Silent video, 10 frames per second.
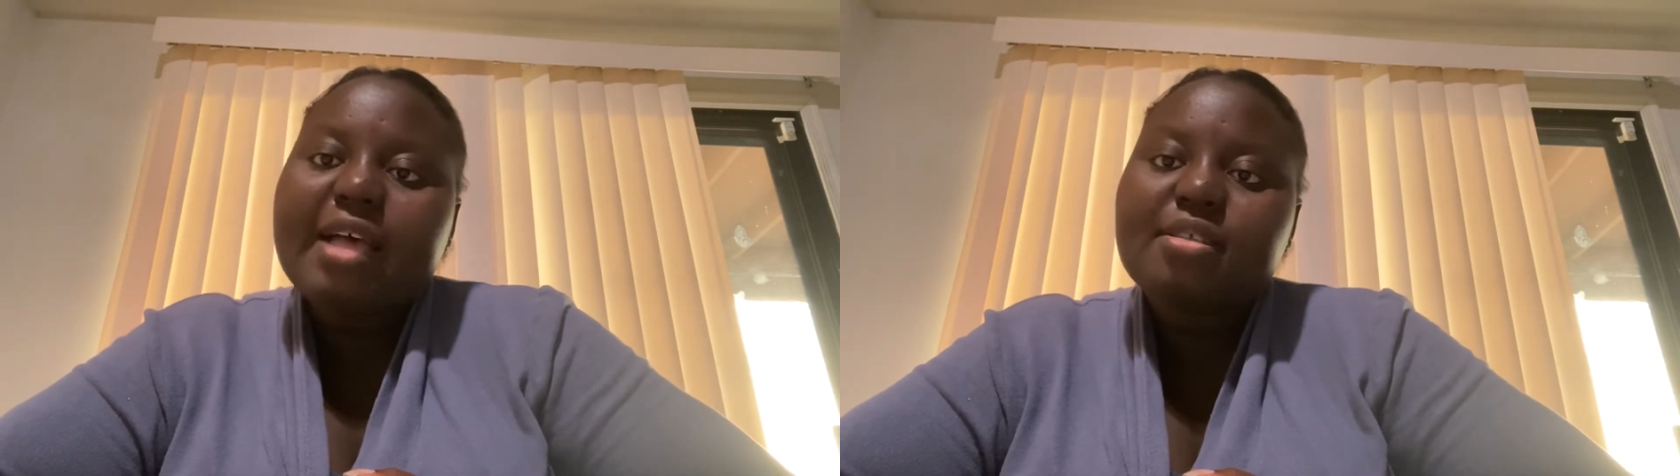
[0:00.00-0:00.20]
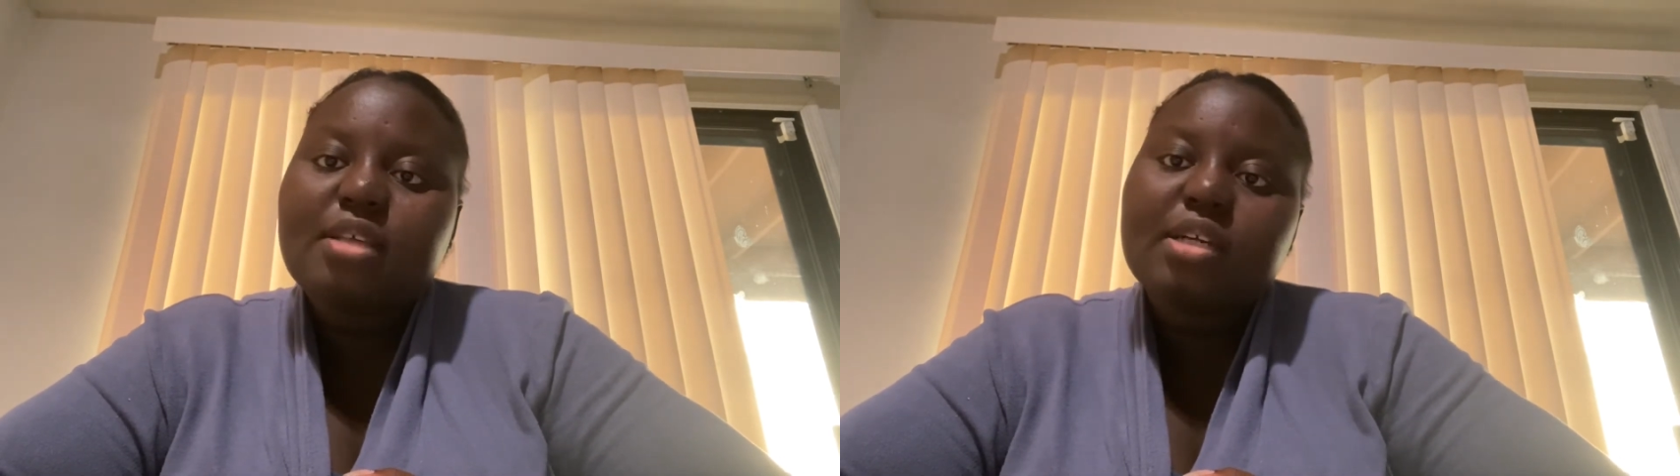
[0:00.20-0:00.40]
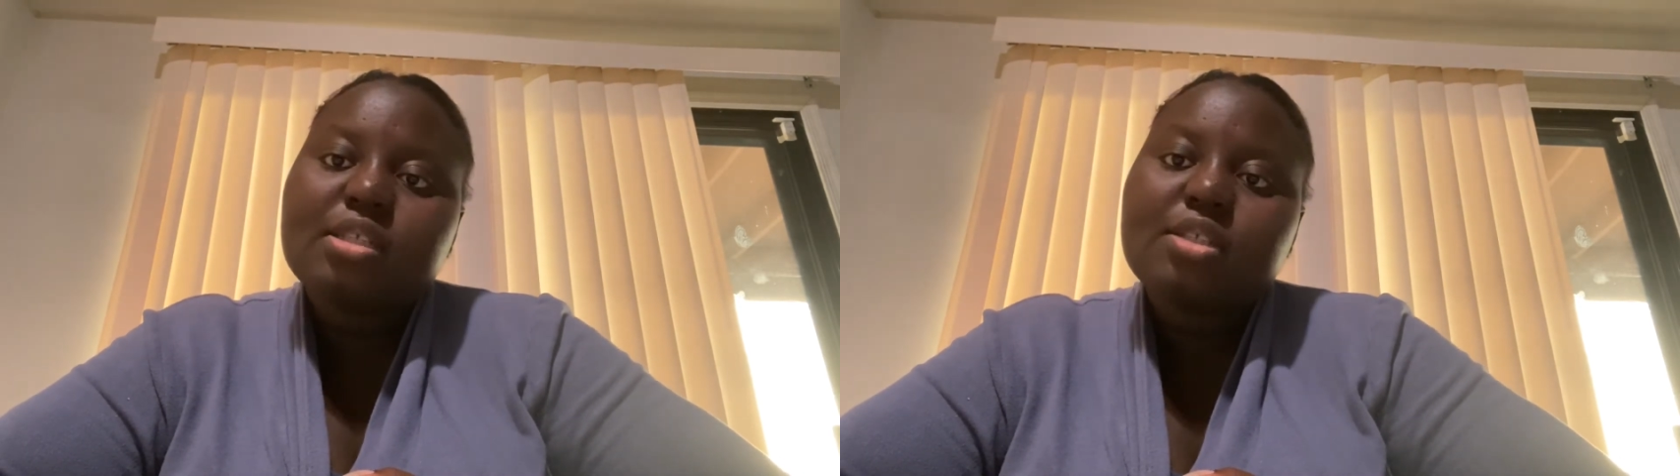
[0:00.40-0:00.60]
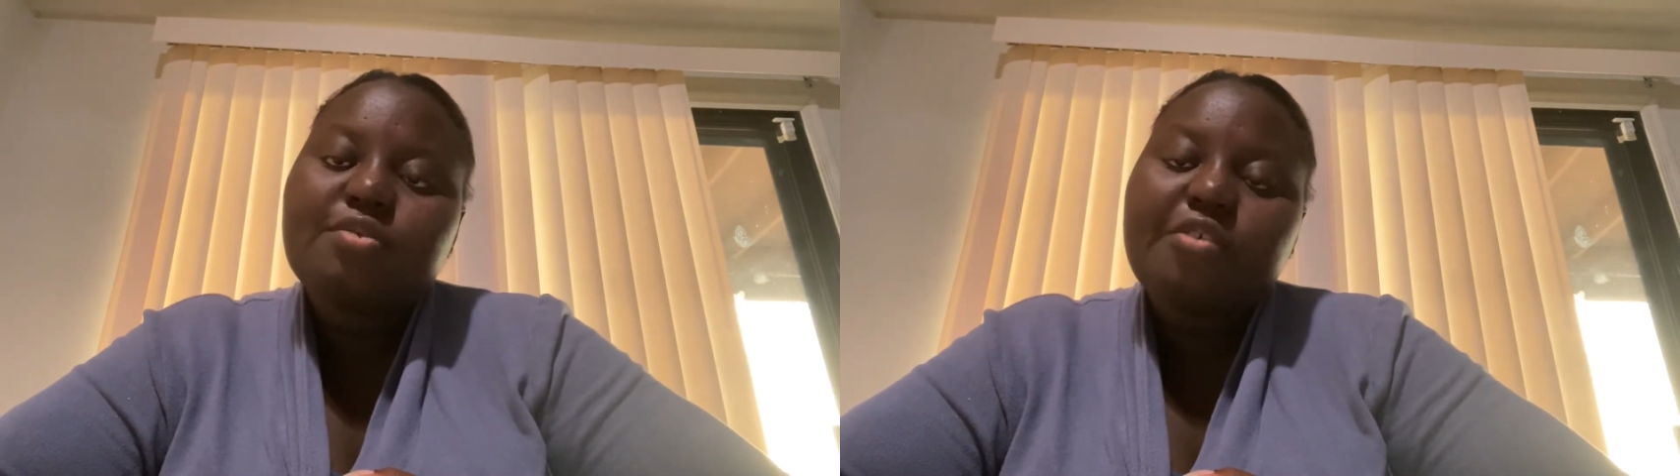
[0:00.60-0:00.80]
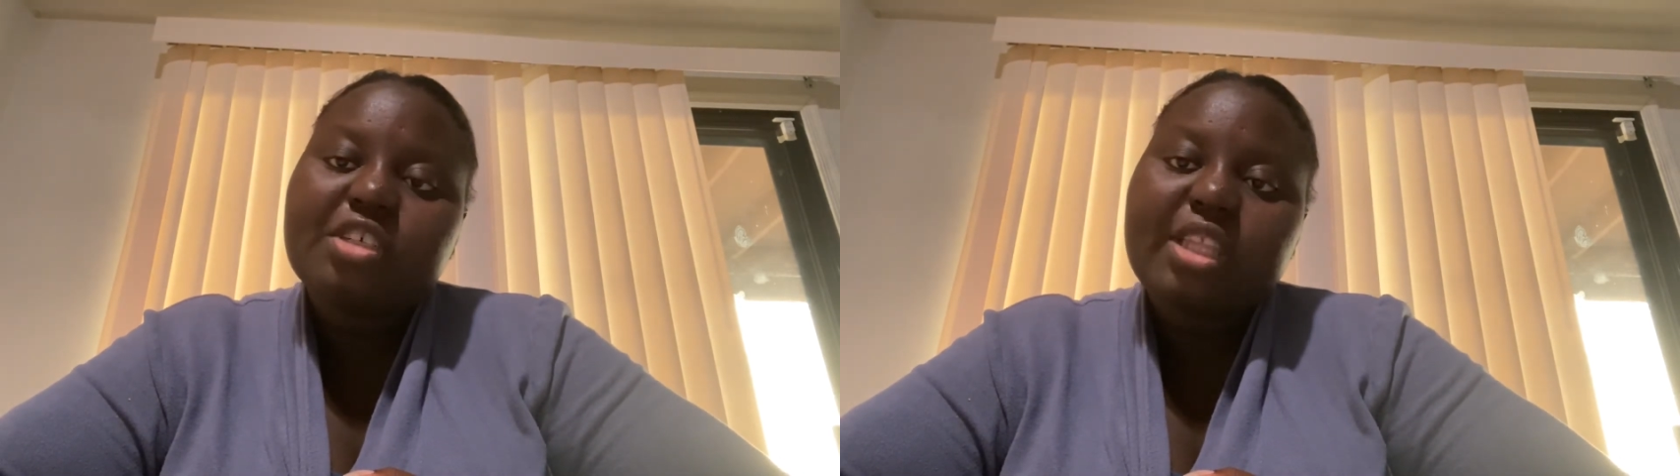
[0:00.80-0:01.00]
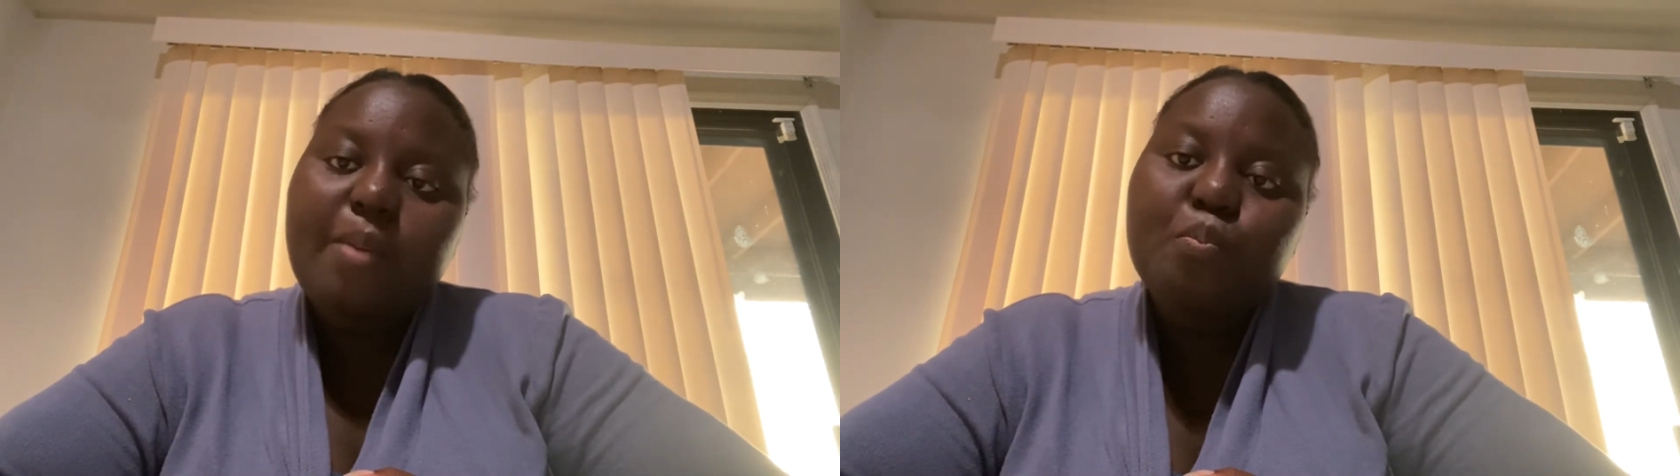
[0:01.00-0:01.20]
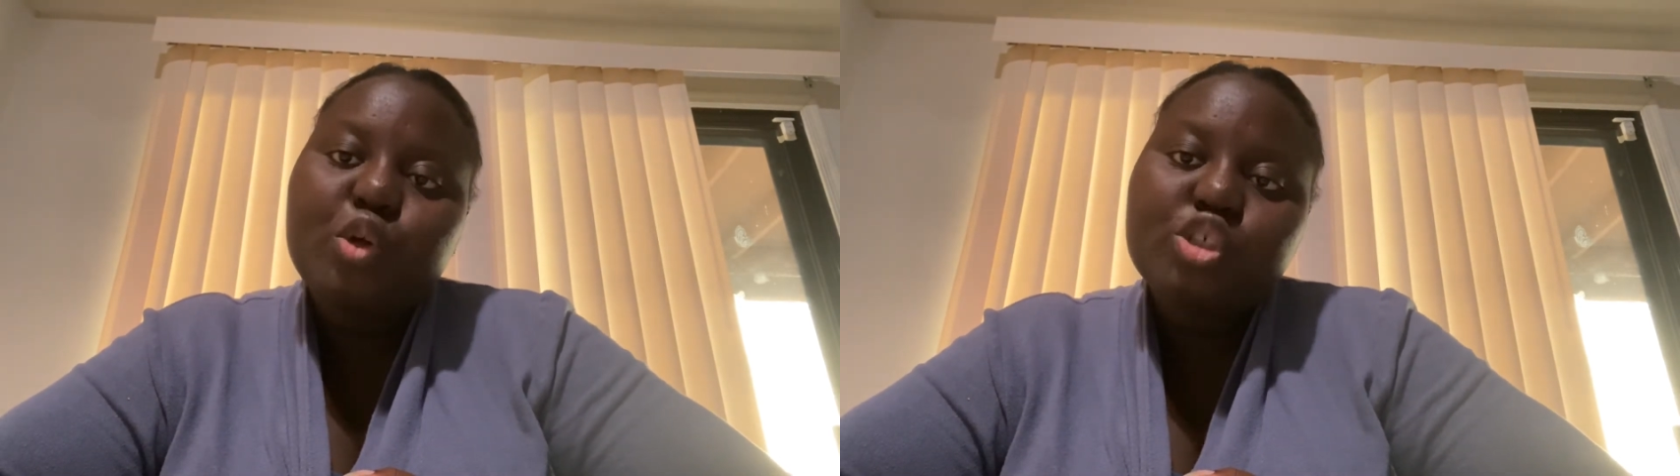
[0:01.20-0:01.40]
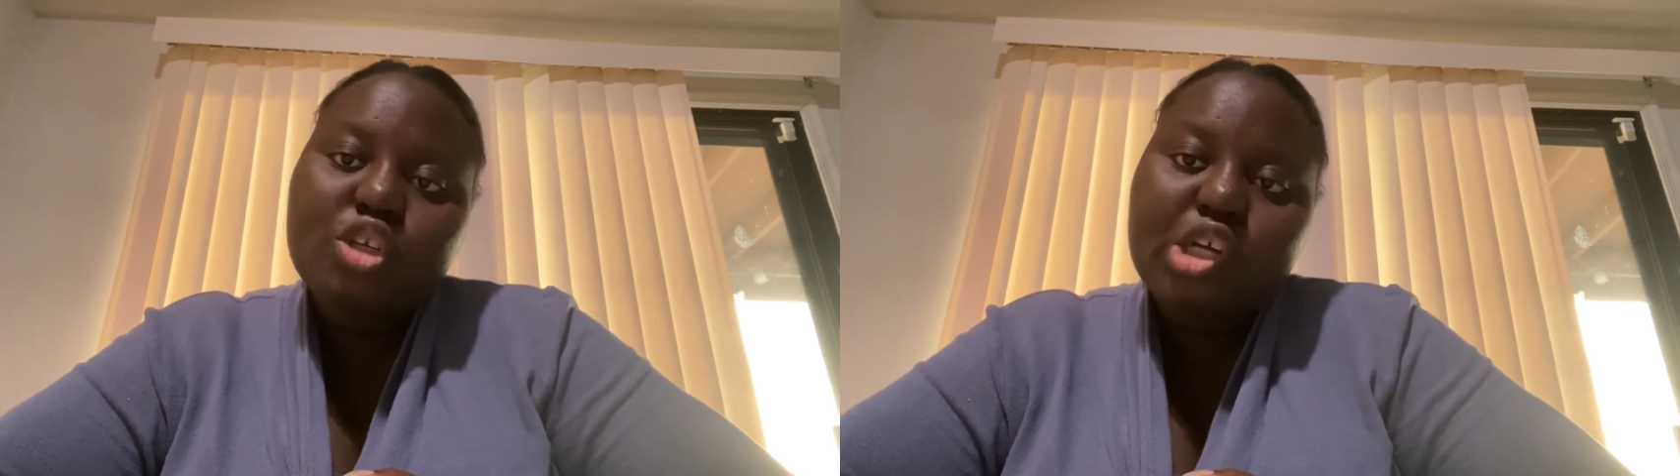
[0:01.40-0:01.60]
assess for the
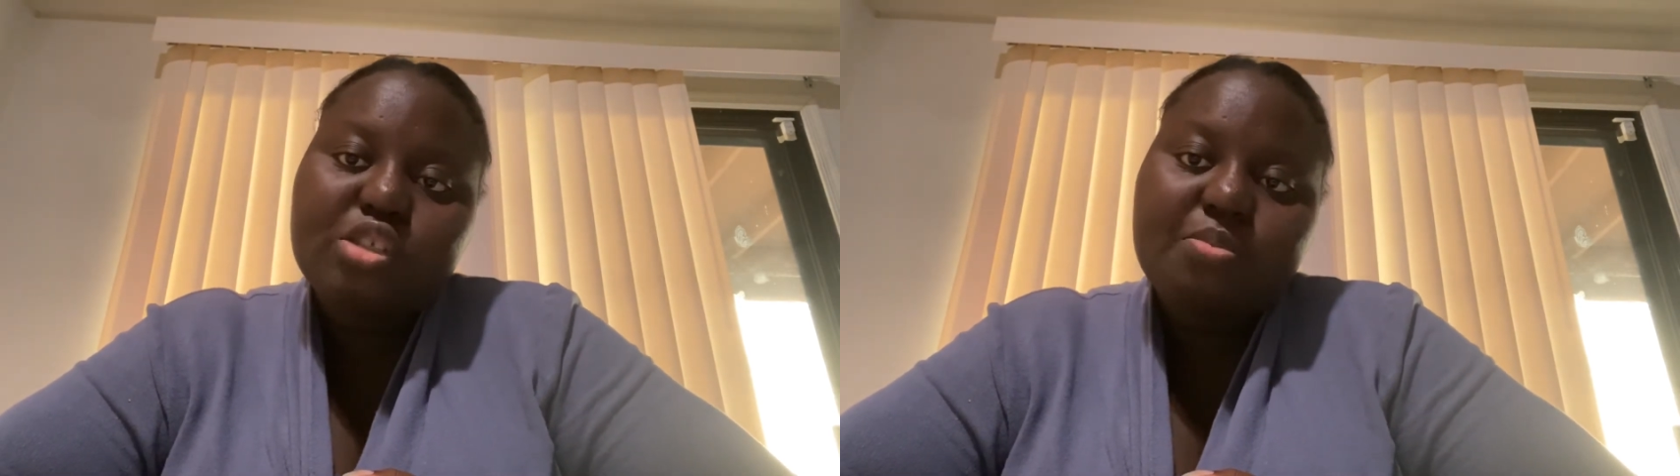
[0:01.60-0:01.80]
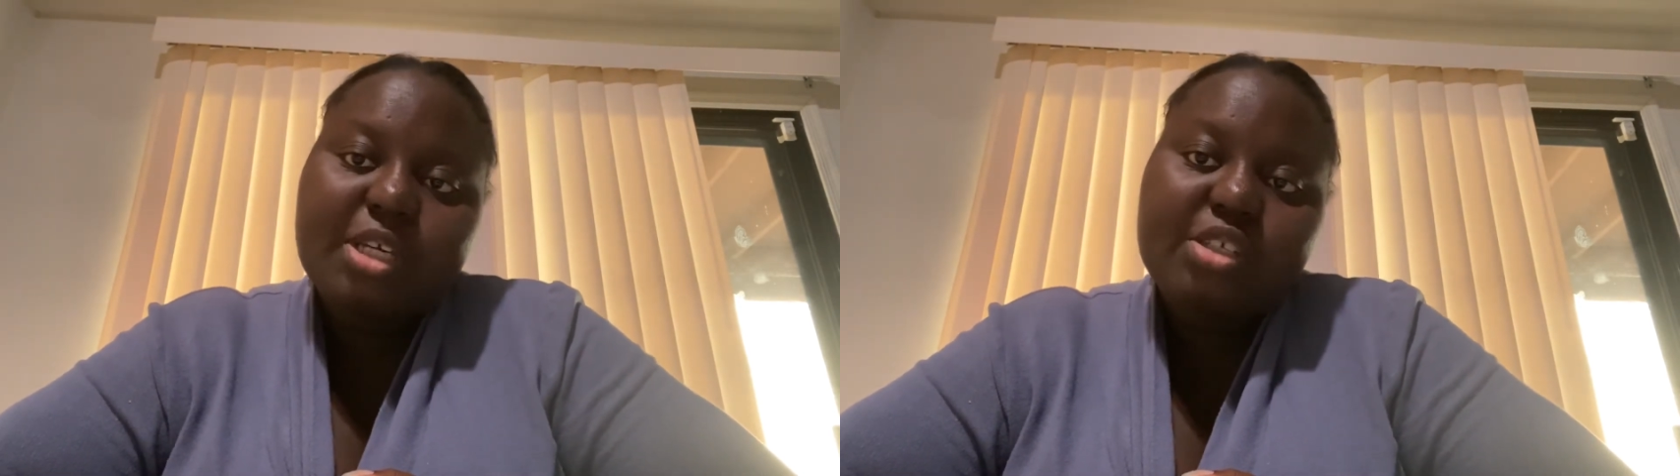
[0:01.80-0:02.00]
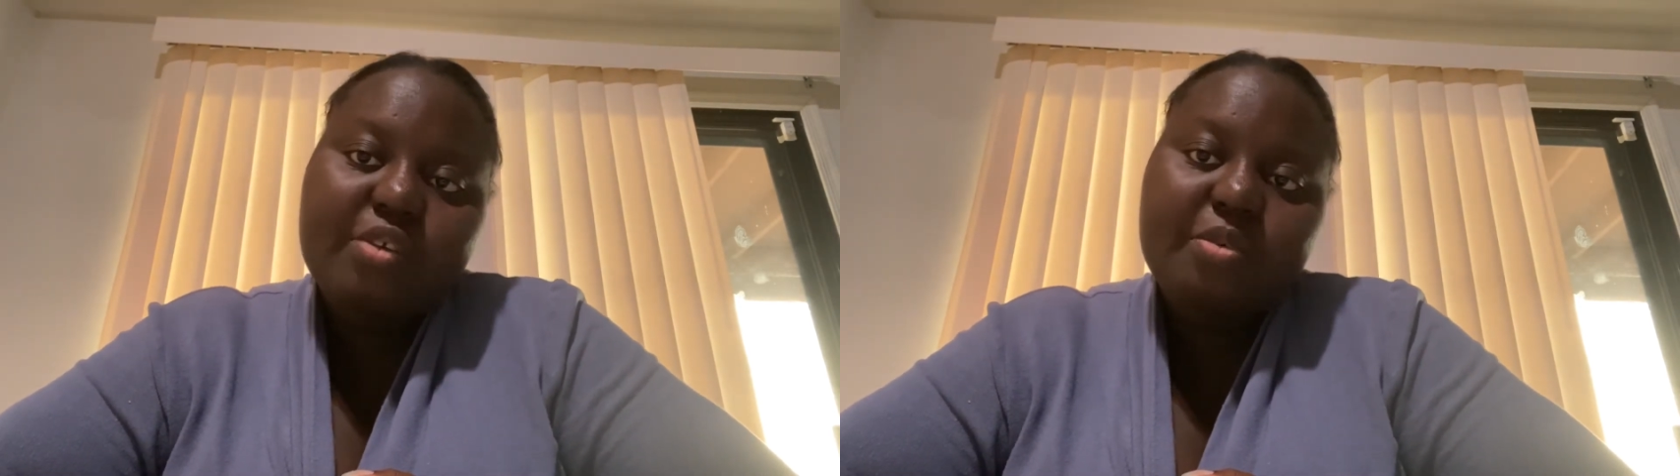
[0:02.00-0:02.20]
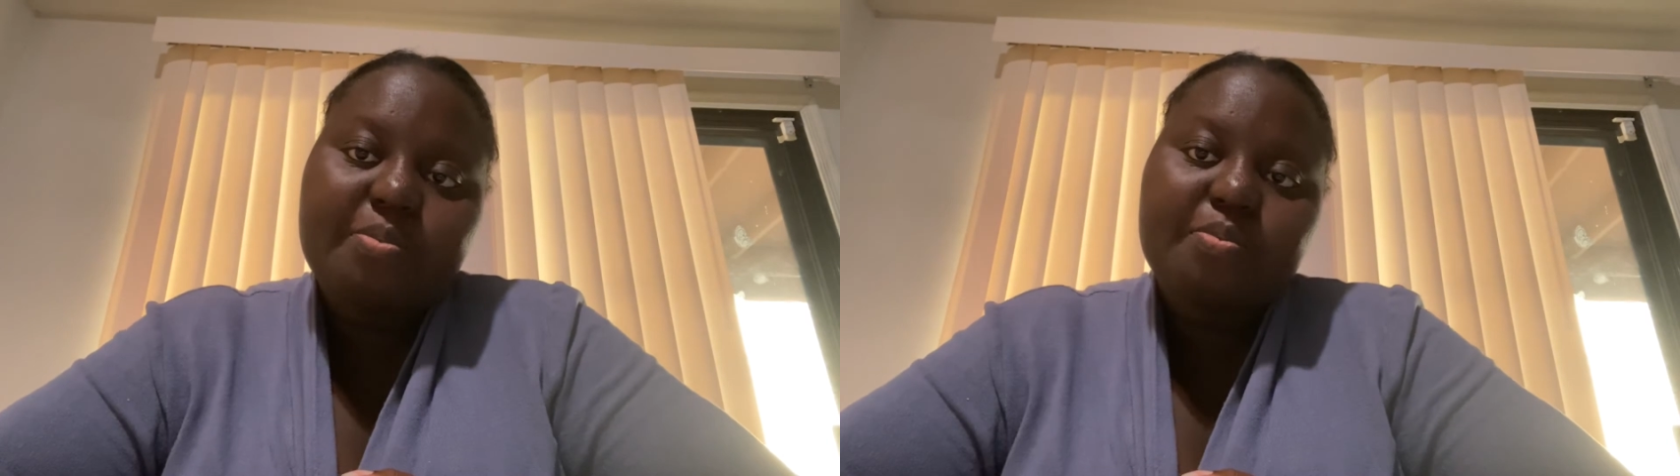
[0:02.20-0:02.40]
temperature to make sure